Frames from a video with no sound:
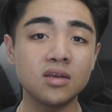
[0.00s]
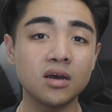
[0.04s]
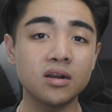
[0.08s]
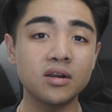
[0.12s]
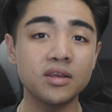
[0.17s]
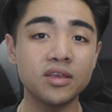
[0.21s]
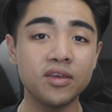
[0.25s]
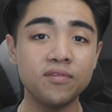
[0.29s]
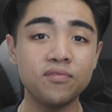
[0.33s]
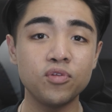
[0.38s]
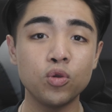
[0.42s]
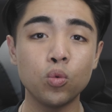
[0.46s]
going to
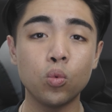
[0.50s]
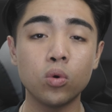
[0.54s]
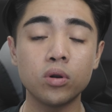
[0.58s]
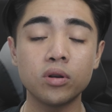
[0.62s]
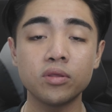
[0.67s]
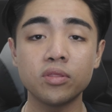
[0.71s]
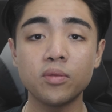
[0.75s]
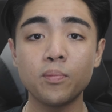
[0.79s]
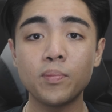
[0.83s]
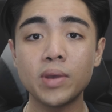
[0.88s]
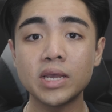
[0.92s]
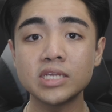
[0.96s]
give you one of
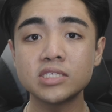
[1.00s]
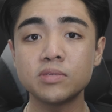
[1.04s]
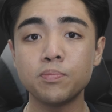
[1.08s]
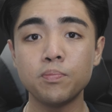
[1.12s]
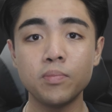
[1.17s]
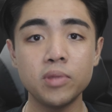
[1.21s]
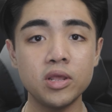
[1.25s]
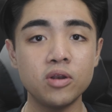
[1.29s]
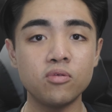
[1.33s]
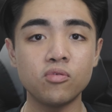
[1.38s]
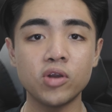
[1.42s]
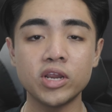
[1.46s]
the best
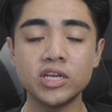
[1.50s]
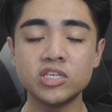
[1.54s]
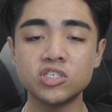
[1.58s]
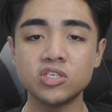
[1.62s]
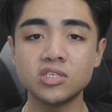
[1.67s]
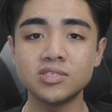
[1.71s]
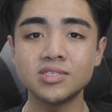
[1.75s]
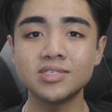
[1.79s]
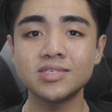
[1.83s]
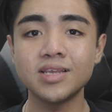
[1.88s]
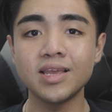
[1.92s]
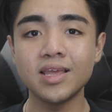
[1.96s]

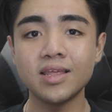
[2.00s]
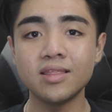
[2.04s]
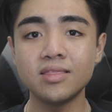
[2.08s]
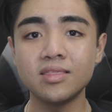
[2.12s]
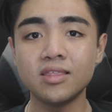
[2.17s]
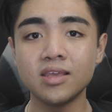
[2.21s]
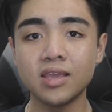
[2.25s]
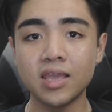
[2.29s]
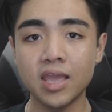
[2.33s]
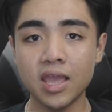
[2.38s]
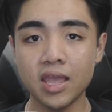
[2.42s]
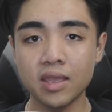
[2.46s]
mid-ranges in
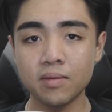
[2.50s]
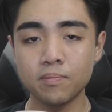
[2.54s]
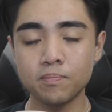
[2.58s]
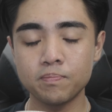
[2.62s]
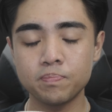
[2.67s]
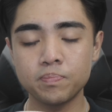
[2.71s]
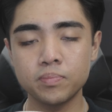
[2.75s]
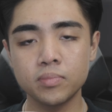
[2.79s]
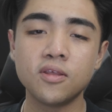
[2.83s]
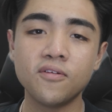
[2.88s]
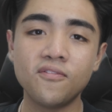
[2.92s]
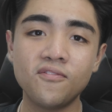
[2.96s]
the game.
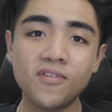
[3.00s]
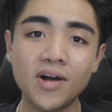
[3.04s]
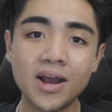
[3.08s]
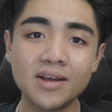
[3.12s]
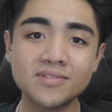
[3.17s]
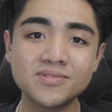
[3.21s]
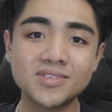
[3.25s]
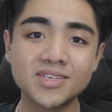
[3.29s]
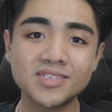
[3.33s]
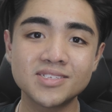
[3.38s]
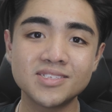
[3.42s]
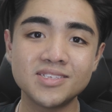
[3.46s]
The
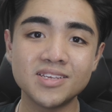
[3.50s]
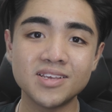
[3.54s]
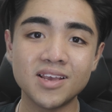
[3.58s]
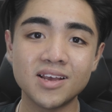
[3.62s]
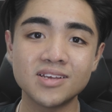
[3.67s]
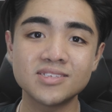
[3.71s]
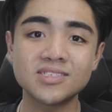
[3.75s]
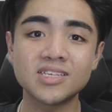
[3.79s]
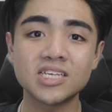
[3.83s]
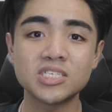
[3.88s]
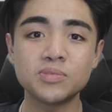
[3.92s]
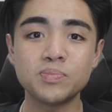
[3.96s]

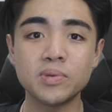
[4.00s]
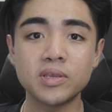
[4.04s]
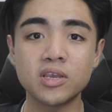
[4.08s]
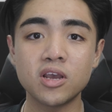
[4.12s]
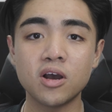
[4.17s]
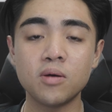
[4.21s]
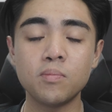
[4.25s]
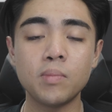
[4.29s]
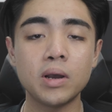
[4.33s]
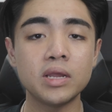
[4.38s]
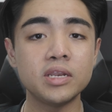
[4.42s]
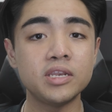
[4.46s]
560S has
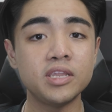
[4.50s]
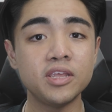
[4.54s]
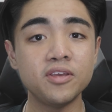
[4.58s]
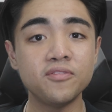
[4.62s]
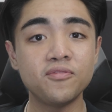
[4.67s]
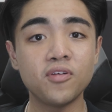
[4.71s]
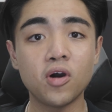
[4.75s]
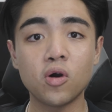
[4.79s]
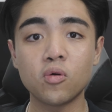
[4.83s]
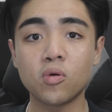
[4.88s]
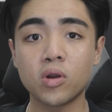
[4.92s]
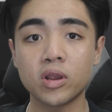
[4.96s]
become my
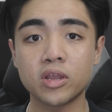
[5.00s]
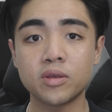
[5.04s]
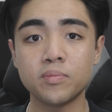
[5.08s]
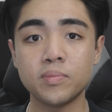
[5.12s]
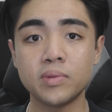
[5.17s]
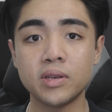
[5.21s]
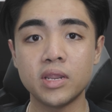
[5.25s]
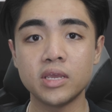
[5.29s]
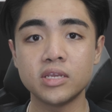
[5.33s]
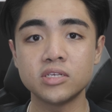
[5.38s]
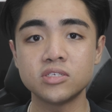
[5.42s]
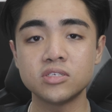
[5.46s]
default
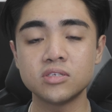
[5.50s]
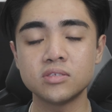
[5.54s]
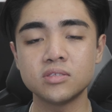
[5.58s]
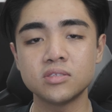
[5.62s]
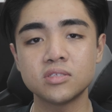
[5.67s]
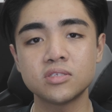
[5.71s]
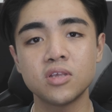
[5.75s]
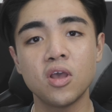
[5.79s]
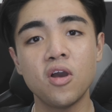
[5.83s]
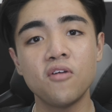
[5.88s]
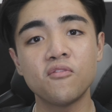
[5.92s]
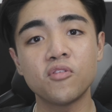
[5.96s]

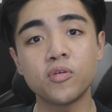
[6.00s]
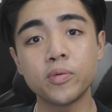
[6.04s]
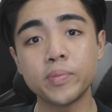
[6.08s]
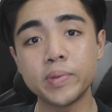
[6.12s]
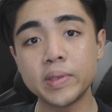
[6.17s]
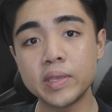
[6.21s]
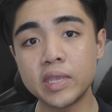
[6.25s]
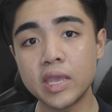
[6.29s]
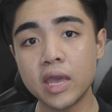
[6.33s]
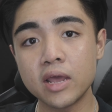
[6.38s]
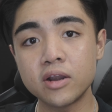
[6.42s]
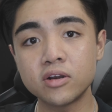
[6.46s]
recommendations for
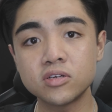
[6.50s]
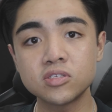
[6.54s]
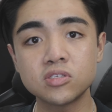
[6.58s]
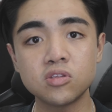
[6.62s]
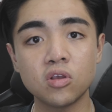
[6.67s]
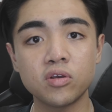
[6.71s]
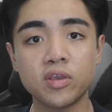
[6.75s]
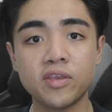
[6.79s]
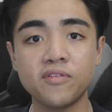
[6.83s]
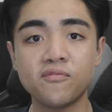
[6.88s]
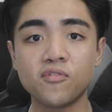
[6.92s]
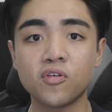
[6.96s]
beginners
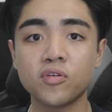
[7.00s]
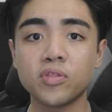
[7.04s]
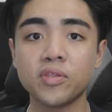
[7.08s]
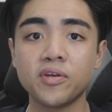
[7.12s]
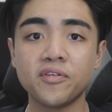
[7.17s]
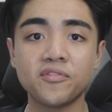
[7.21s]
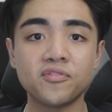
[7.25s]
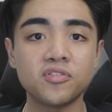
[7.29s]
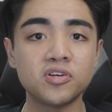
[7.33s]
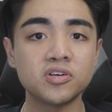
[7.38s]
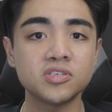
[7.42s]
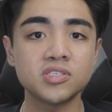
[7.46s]
looking for their
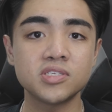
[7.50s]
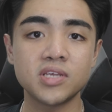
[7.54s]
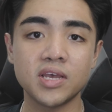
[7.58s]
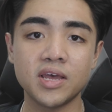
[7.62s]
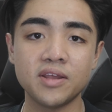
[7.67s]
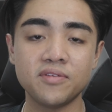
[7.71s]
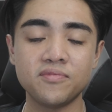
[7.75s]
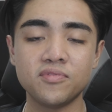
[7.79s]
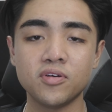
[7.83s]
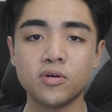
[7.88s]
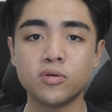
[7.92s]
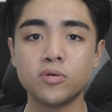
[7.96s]
first
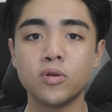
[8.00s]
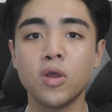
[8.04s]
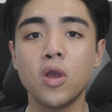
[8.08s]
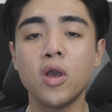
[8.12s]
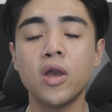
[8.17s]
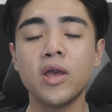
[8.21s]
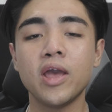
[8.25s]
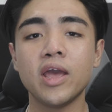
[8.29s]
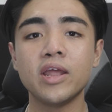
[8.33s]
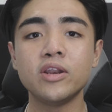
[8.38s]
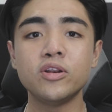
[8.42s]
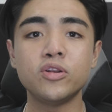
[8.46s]
headphone
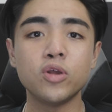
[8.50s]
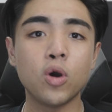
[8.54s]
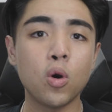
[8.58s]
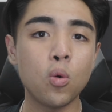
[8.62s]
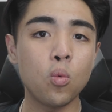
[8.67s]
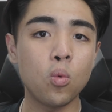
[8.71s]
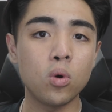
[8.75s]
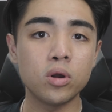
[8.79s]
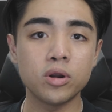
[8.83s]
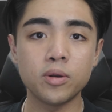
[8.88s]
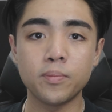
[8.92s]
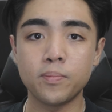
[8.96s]
and don't
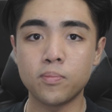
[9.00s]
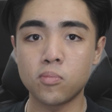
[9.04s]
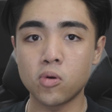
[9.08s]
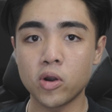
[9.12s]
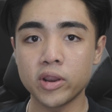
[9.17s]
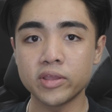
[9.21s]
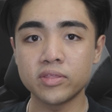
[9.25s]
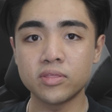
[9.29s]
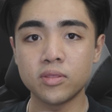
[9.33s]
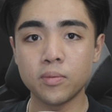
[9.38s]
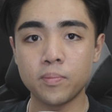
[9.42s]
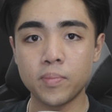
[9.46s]
want to
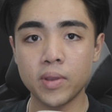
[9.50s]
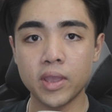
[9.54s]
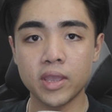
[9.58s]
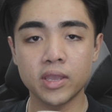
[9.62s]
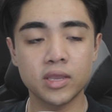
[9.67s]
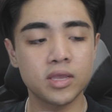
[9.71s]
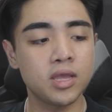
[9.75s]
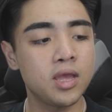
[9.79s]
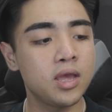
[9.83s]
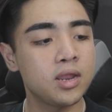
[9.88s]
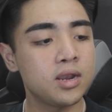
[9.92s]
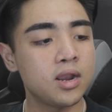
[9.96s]
break the
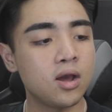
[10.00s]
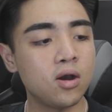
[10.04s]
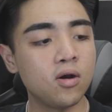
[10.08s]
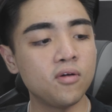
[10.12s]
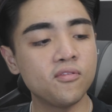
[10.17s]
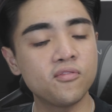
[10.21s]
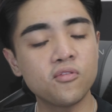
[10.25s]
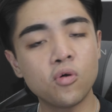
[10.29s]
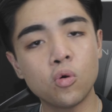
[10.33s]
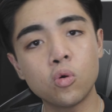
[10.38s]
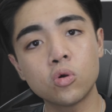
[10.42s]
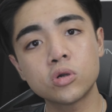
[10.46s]
bank. Now,
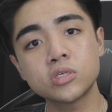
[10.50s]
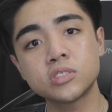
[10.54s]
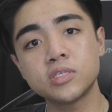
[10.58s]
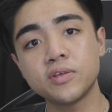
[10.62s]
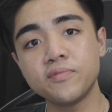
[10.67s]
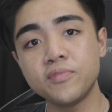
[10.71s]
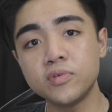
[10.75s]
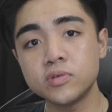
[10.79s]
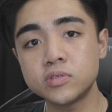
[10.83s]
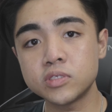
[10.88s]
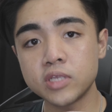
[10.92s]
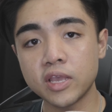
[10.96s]
of course,
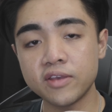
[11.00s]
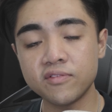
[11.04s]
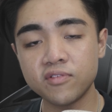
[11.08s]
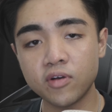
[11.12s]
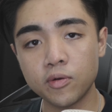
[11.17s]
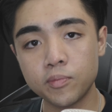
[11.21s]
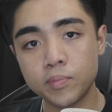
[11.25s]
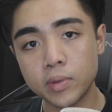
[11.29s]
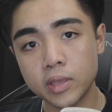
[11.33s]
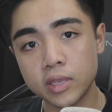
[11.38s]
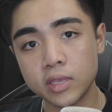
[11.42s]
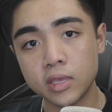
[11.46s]
if you save
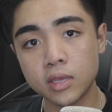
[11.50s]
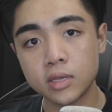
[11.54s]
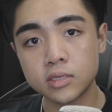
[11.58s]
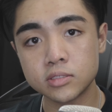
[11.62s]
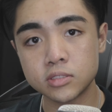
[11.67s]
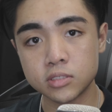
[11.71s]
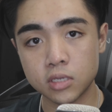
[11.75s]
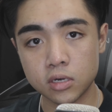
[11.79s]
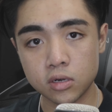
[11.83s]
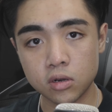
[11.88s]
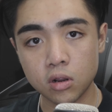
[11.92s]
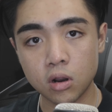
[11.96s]
up and get a
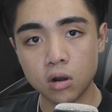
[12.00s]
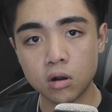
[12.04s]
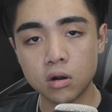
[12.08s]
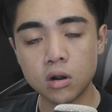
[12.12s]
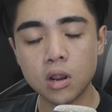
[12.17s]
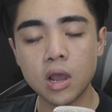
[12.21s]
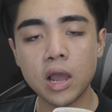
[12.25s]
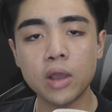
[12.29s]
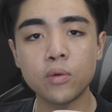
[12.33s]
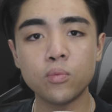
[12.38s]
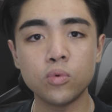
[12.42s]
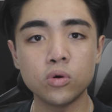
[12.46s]
Sundara,
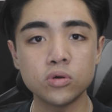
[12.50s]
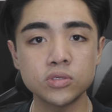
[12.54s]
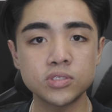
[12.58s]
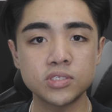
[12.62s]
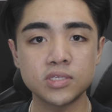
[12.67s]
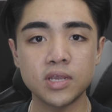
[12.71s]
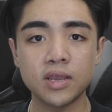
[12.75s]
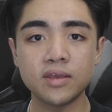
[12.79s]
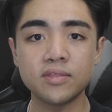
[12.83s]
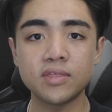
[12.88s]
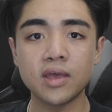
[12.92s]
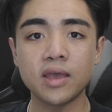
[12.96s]
I will
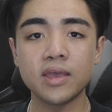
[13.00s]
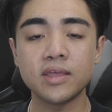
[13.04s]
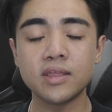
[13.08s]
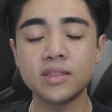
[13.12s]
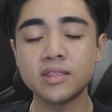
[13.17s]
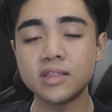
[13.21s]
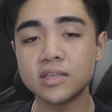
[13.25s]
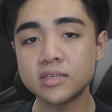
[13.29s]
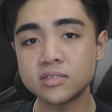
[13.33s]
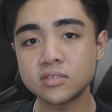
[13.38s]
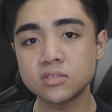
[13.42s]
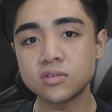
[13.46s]
say that
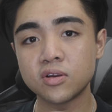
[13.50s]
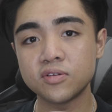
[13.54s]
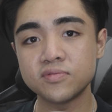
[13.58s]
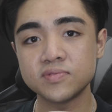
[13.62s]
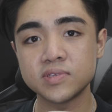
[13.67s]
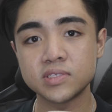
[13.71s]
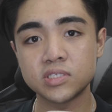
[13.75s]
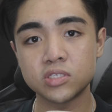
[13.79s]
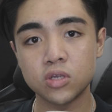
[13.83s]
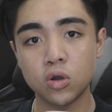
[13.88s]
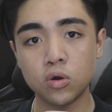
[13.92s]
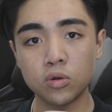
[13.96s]
this serves
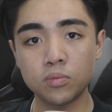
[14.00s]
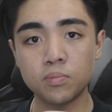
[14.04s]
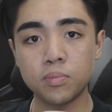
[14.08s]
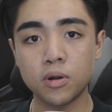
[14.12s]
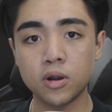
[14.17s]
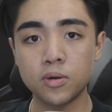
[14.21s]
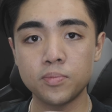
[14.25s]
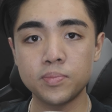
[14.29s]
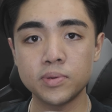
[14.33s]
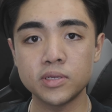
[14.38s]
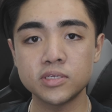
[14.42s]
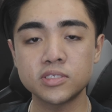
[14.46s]
its own
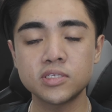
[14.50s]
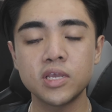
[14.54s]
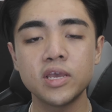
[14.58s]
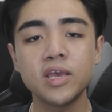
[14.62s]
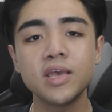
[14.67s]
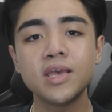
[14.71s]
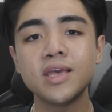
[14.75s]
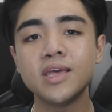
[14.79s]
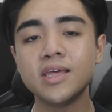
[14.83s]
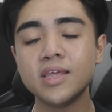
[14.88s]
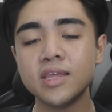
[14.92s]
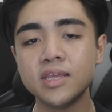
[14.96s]
purpose.
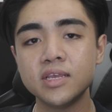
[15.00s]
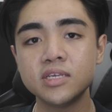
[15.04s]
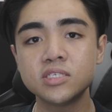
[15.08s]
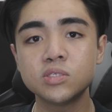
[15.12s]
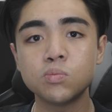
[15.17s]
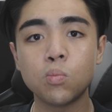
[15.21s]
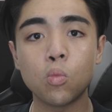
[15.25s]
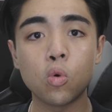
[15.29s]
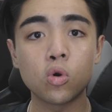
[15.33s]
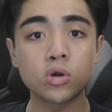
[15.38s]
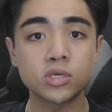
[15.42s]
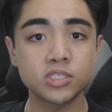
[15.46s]
It is
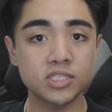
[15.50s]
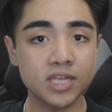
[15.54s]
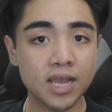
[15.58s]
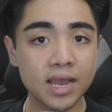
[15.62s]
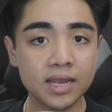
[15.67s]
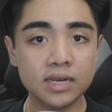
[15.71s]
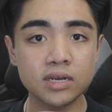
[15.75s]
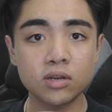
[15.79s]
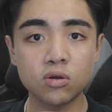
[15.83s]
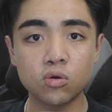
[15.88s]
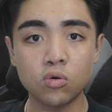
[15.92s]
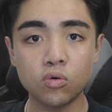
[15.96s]
more
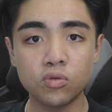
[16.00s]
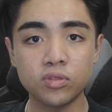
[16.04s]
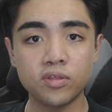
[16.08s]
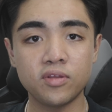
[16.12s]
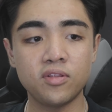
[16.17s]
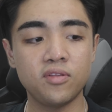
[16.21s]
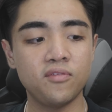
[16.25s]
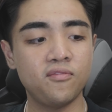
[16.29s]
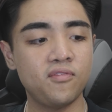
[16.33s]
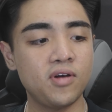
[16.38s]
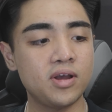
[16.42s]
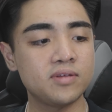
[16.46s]
technical than
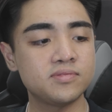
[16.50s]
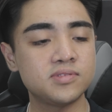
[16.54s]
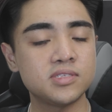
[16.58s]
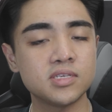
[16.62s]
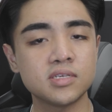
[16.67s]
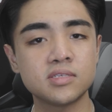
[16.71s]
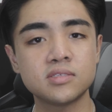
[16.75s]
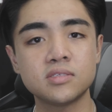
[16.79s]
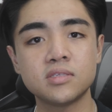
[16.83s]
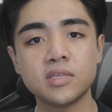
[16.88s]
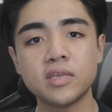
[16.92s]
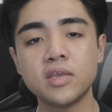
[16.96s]
the
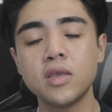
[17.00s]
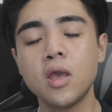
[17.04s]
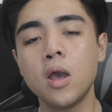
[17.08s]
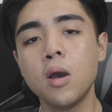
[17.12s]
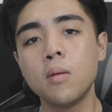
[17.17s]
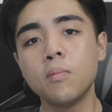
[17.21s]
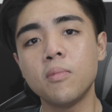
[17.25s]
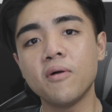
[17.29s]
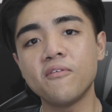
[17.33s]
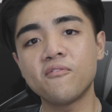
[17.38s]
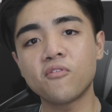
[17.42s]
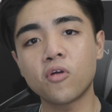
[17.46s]
560,
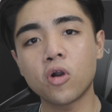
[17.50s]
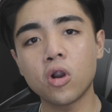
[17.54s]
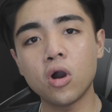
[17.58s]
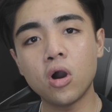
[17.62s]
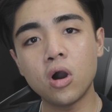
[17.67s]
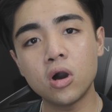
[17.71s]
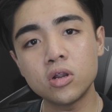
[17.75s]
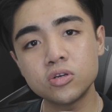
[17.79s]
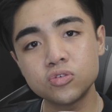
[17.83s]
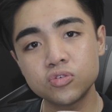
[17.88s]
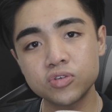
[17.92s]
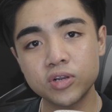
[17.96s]
but for
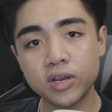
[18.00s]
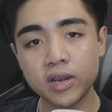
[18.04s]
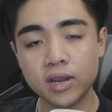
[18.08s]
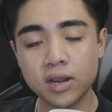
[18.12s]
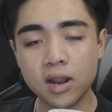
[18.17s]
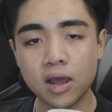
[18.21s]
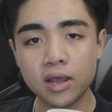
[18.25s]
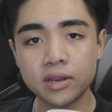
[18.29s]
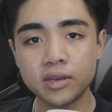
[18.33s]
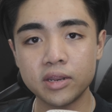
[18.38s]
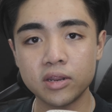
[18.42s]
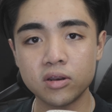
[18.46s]

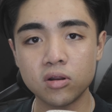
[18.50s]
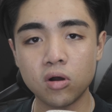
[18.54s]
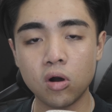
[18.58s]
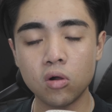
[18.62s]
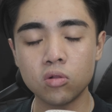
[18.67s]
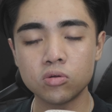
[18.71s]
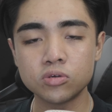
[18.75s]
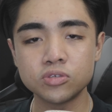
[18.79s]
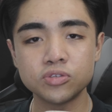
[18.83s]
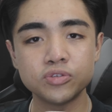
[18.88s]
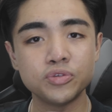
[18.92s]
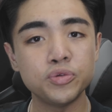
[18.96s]

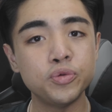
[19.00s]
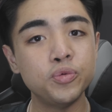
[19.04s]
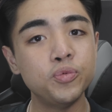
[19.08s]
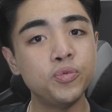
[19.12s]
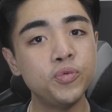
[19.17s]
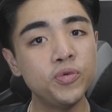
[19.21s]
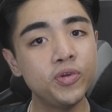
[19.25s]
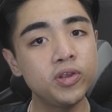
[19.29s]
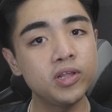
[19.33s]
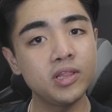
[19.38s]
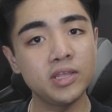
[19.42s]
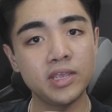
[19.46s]
$190, you
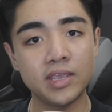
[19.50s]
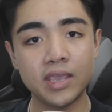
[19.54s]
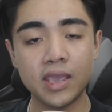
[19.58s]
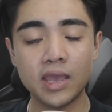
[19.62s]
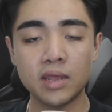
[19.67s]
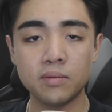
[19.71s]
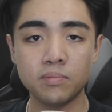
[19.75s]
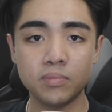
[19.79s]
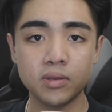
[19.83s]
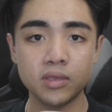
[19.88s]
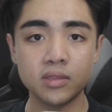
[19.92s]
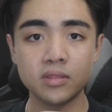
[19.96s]
really
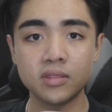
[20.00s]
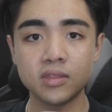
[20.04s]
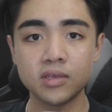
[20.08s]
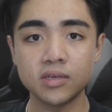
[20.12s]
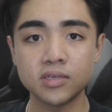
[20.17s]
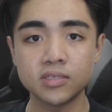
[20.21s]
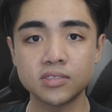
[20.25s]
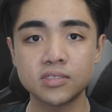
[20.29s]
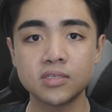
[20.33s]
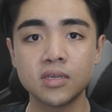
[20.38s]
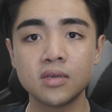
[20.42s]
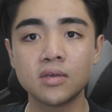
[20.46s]
can't beat
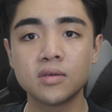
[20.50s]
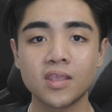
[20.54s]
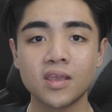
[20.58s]
this.